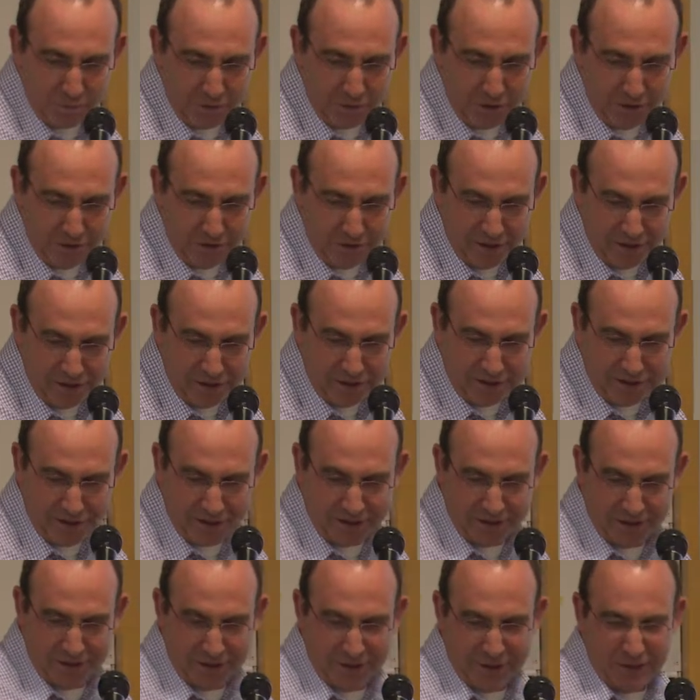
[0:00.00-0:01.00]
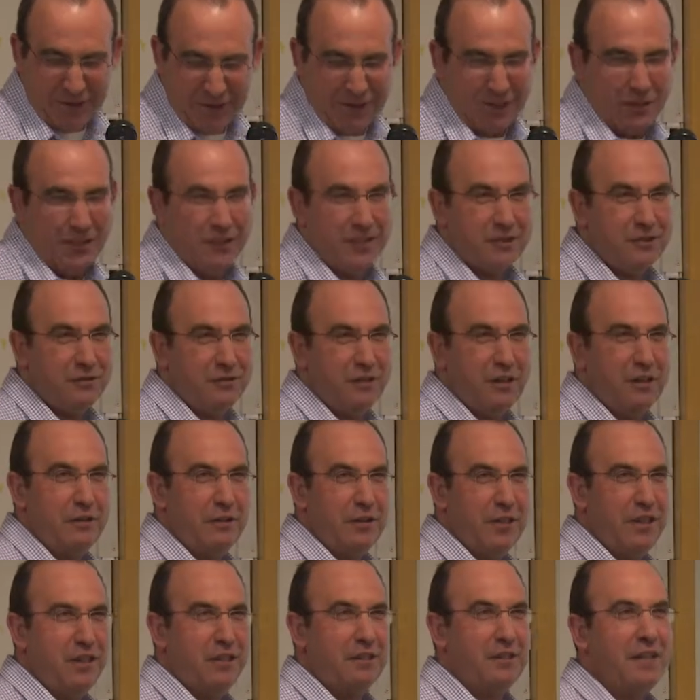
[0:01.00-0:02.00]
I think it's
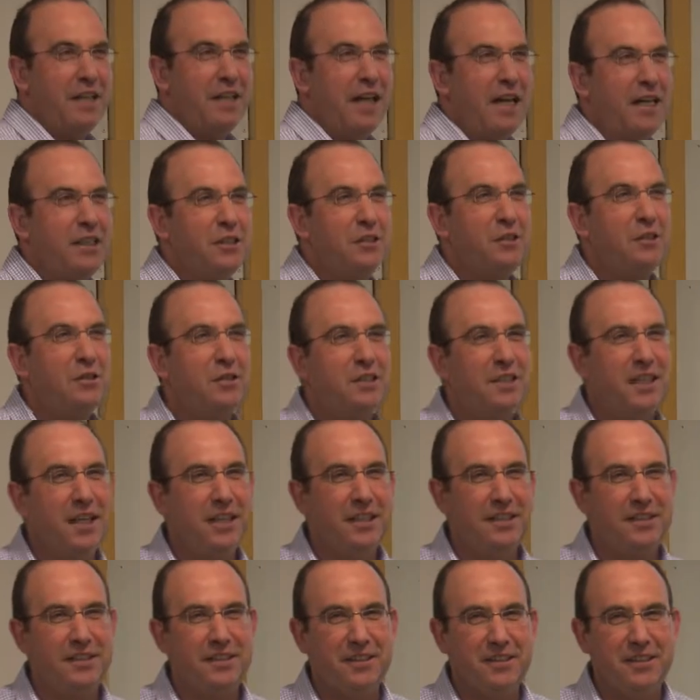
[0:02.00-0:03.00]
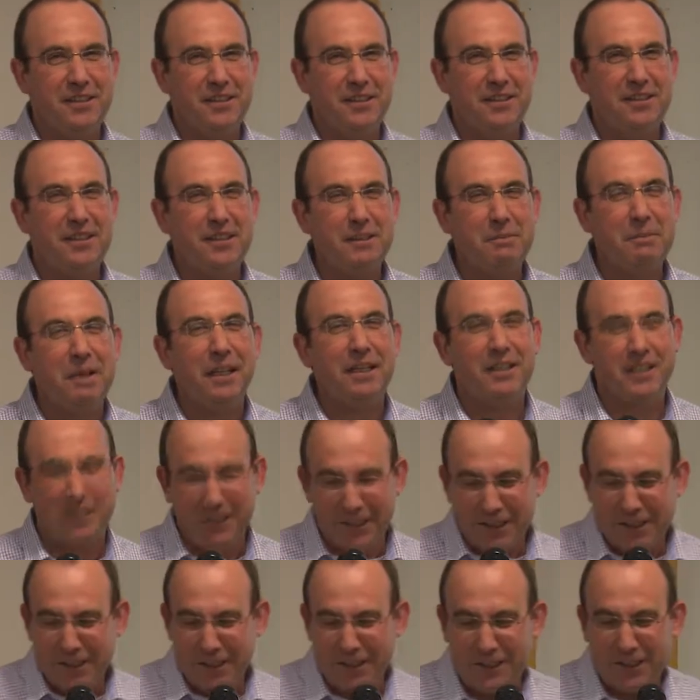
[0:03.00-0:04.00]
very nice to say it in this building.
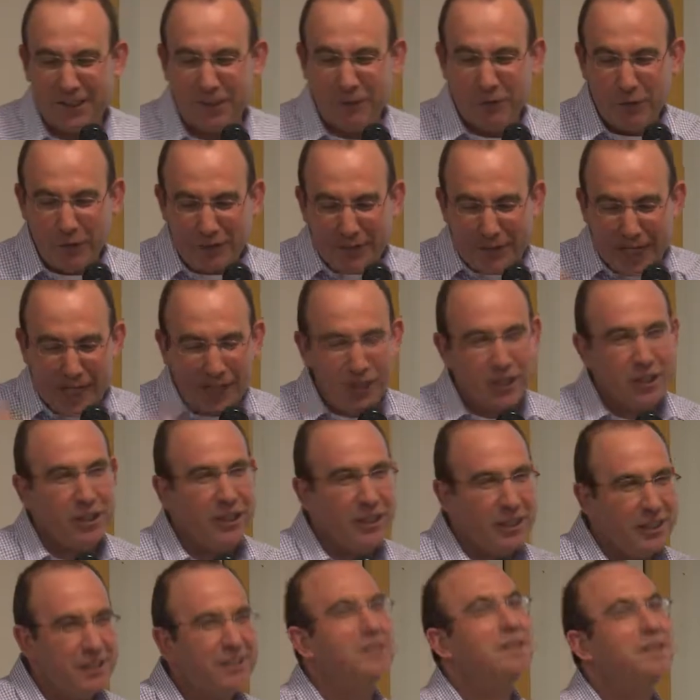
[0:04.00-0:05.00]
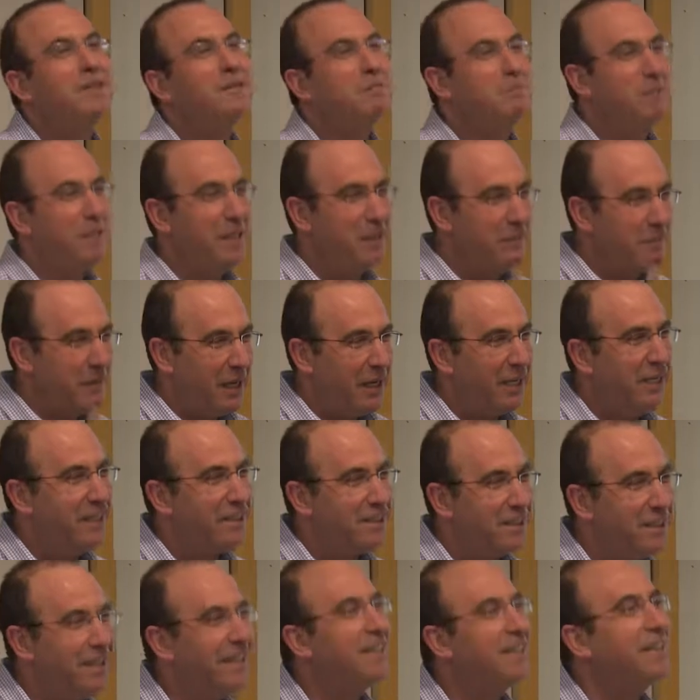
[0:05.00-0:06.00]
It's a reductionist,
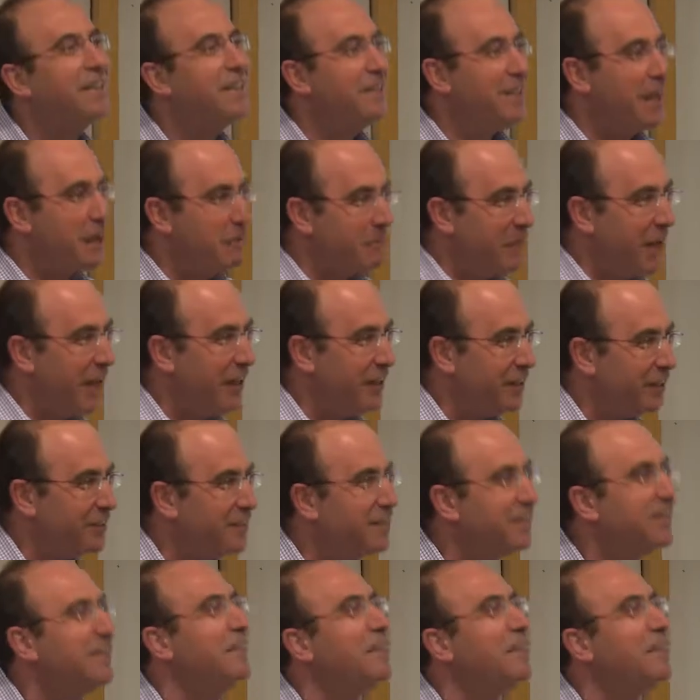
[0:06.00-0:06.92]
minimalistic, non-biased.